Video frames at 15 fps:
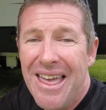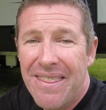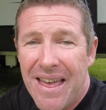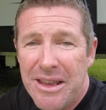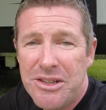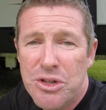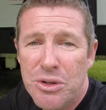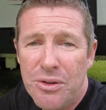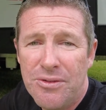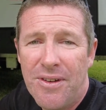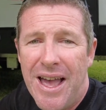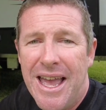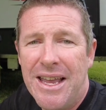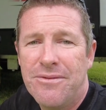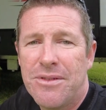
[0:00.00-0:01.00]
They do
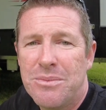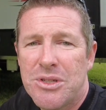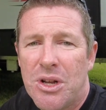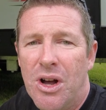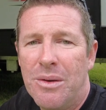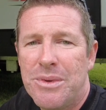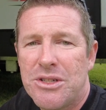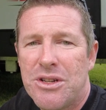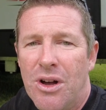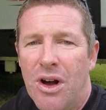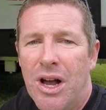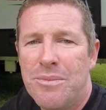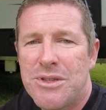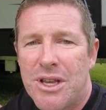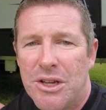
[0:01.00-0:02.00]
fade from time to
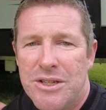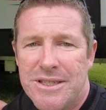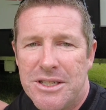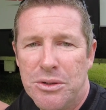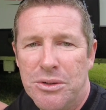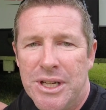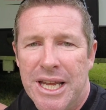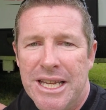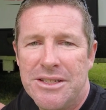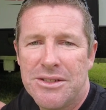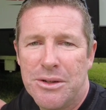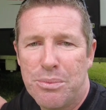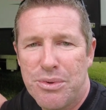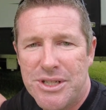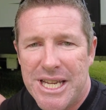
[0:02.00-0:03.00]
time, so you still need
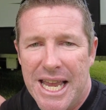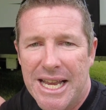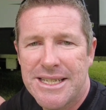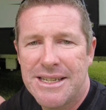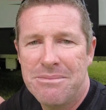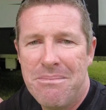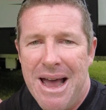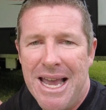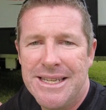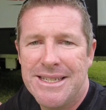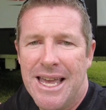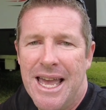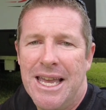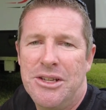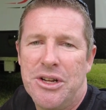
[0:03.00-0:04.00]
to protect and
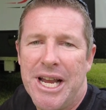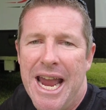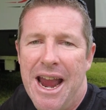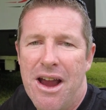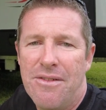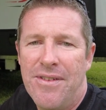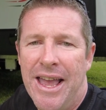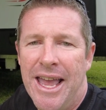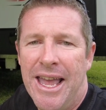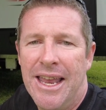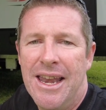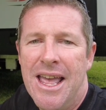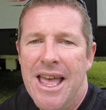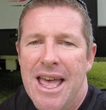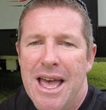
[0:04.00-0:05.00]
maintain your
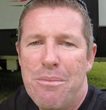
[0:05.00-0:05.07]
caravan,